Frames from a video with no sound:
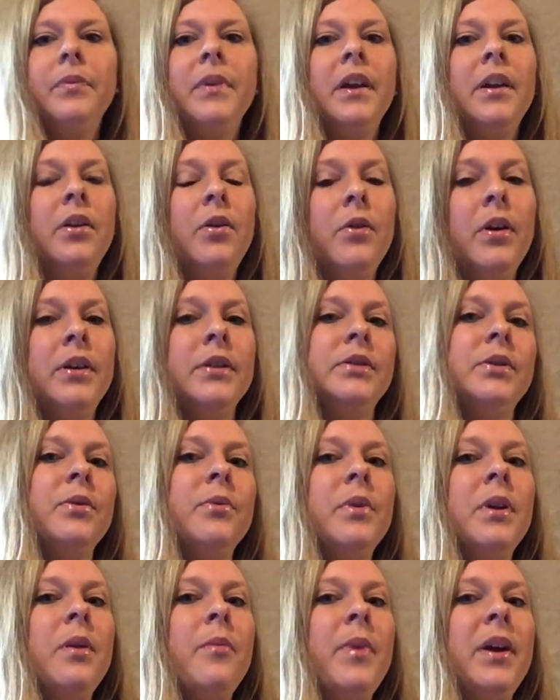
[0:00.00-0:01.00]
And you also
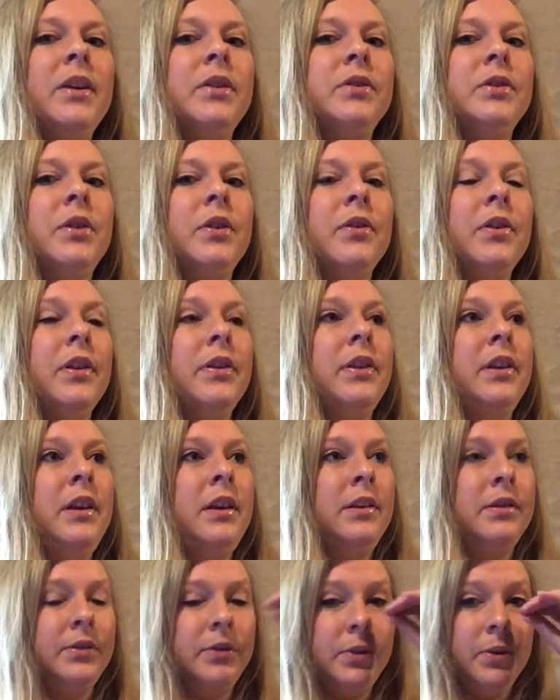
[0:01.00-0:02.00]
want to make sure that
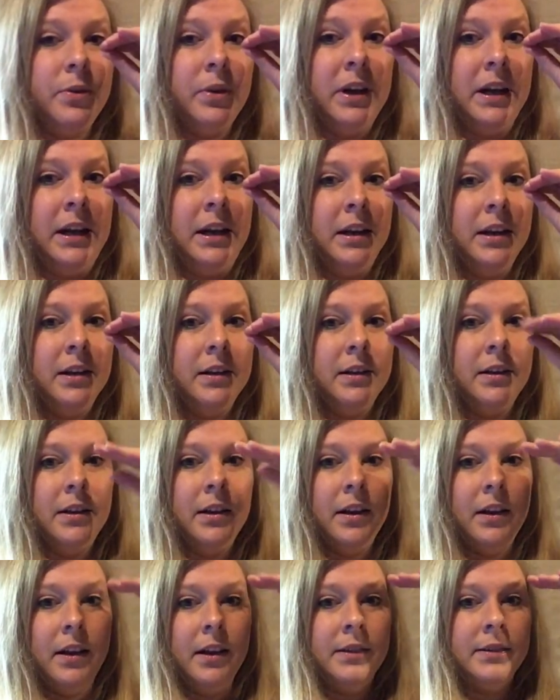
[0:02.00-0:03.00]
the screen
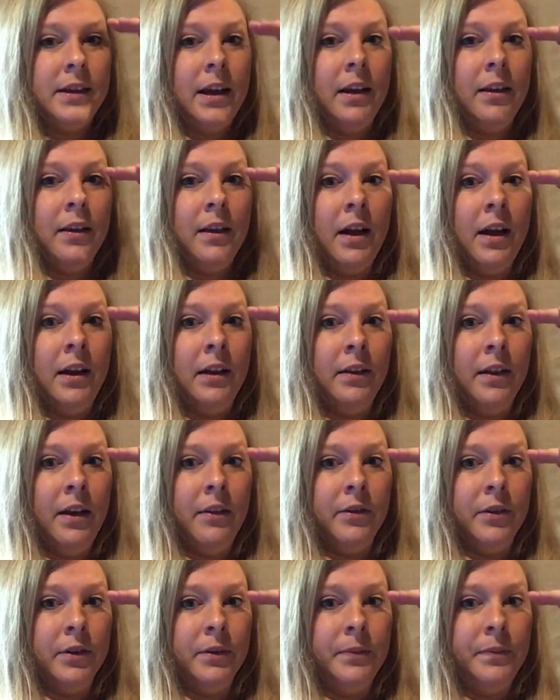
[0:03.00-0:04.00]
is at eye
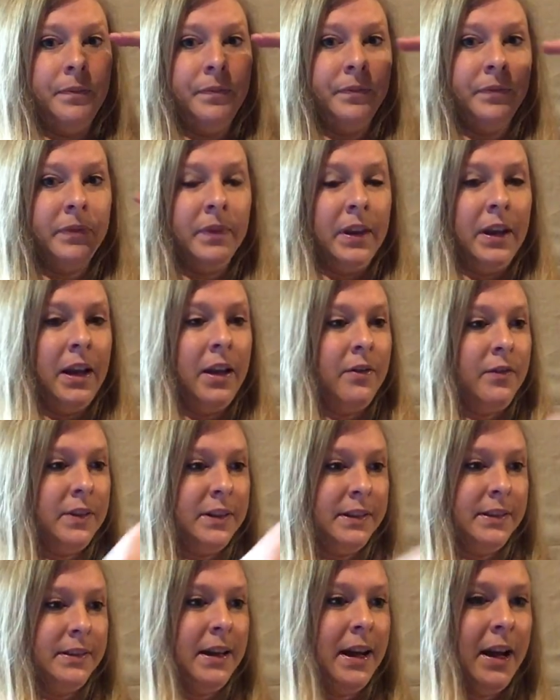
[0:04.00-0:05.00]
level. If
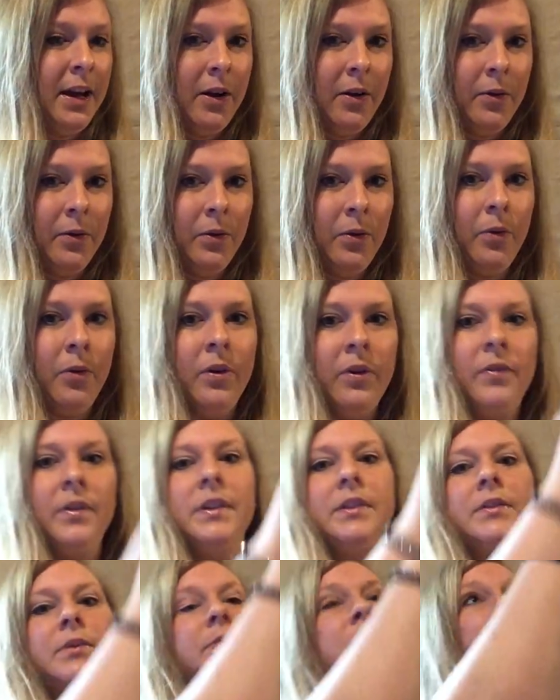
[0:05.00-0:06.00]
it's down or if
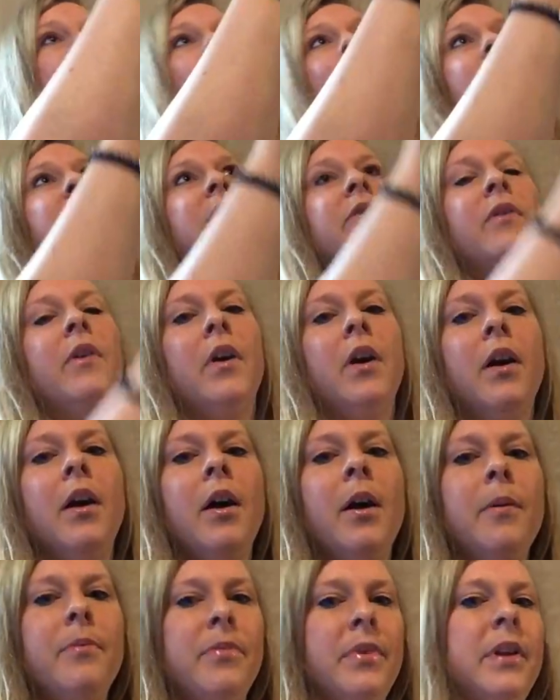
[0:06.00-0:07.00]
it's way far
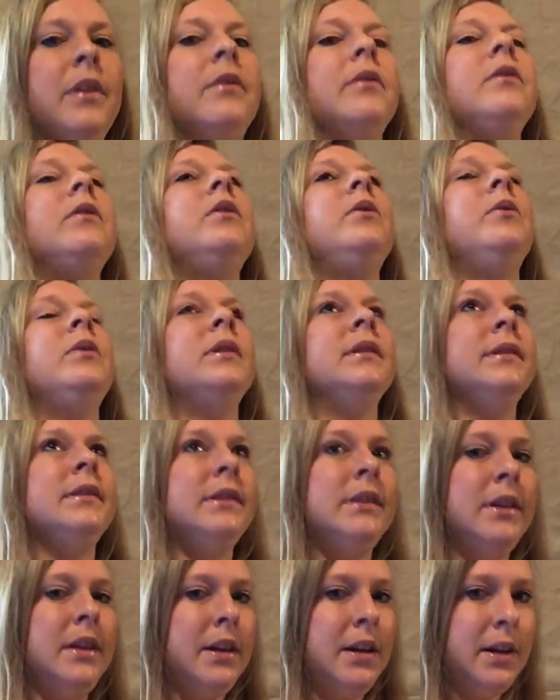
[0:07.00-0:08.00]
up, then you can
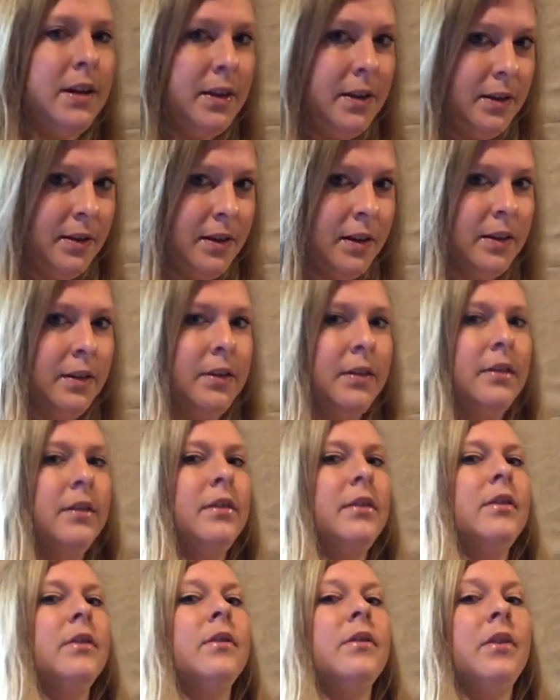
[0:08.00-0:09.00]
see that
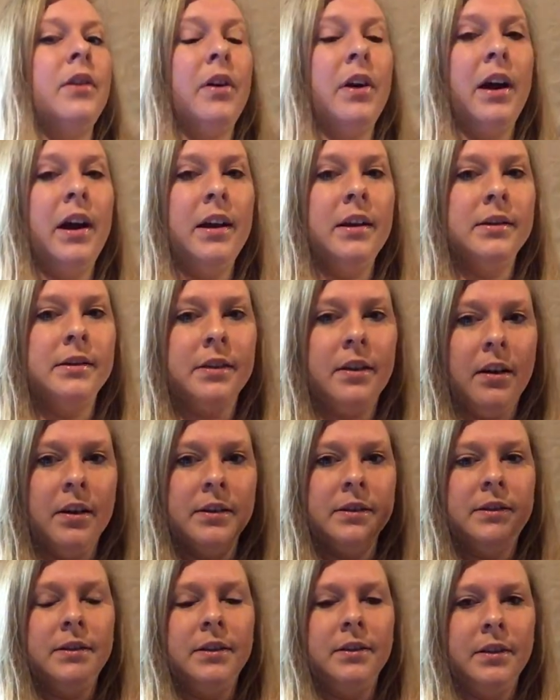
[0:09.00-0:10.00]
their head is
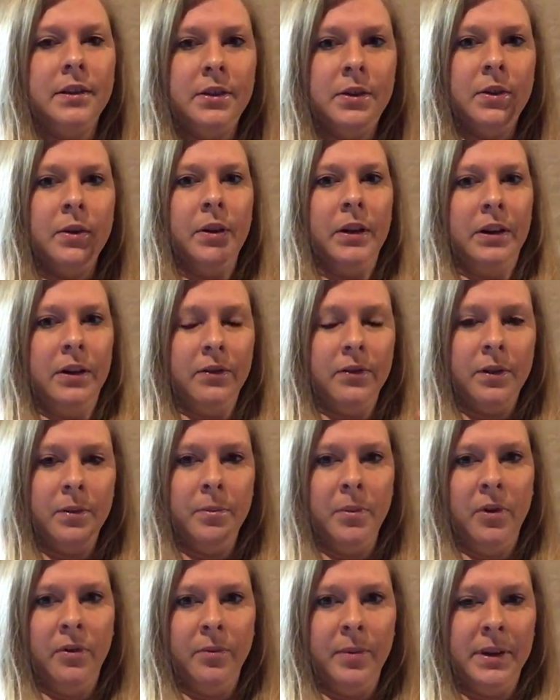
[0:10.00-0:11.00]
constantly doing
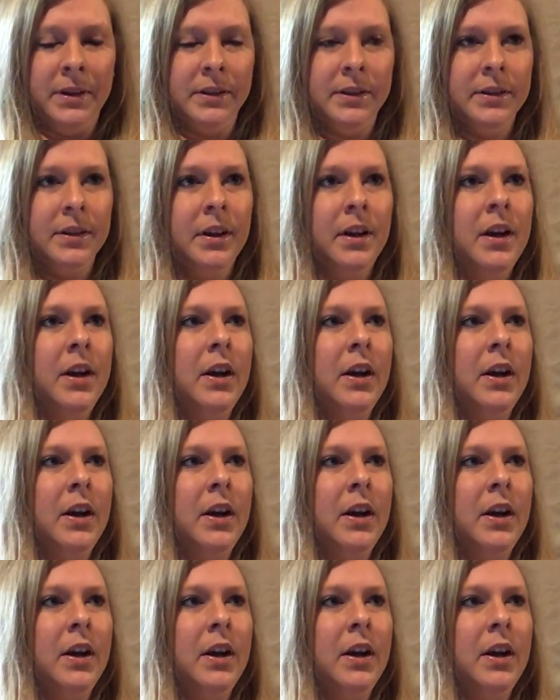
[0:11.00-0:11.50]
different movements.